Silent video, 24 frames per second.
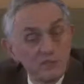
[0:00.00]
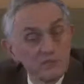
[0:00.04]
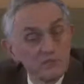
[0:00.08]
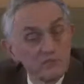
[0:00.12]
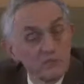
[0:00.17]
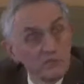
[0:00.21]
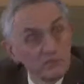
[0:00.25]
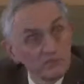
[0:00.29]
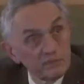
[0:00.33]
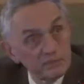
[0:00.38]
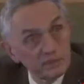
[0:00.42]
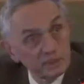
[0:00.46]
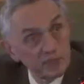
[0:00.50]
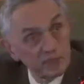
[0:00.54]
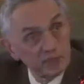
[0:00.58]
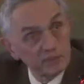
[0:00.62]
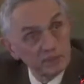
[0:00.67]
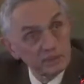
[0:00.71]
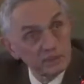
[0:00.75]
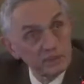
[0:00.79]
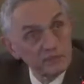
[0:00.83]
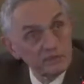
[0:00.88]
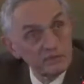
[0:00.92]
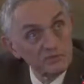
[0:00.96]
we've
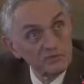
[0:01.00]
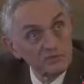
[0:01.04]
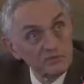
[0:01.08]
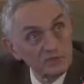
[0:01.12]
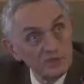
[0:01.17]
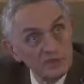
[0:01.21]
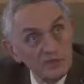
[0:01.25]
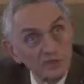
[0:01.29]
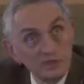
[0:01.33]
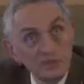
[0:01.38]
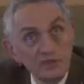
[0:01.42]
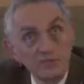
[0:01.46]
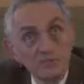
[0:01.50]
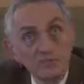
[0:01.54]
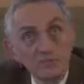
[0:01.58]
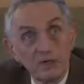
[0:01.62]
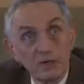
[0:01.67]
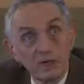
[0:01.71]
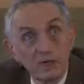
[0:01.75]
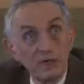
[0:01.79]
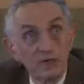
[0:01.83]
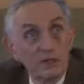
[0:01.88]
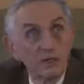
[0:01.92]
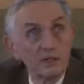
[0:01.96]
got to bear in
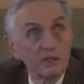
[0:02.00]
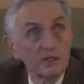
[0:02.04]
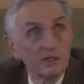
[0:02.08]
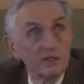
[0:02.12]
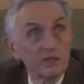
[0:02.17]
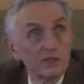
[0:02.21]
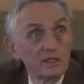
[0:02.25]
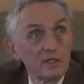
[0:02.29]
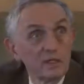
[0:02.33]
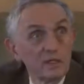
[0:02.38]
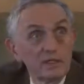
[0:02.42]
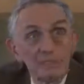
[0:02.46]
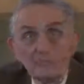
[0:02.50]
mind